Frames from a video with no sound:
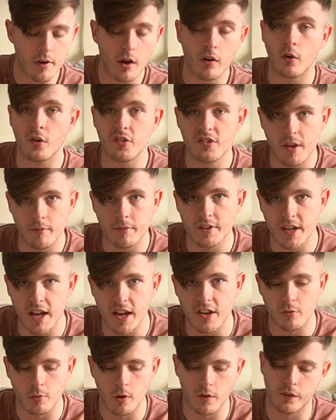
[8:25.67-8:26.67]
I've got seven
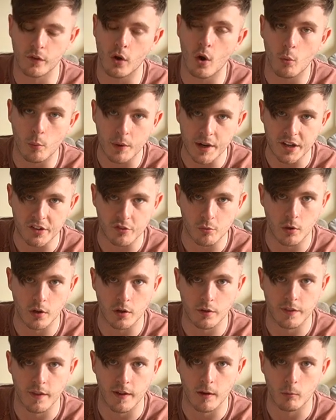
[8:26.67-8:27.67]
days worth. I've got a week's
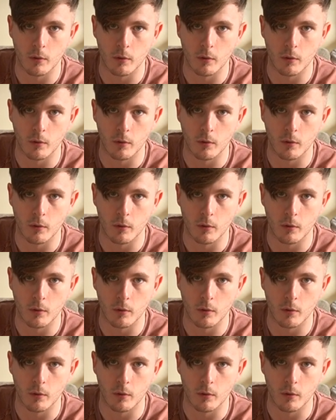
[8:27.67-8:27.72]
worth there.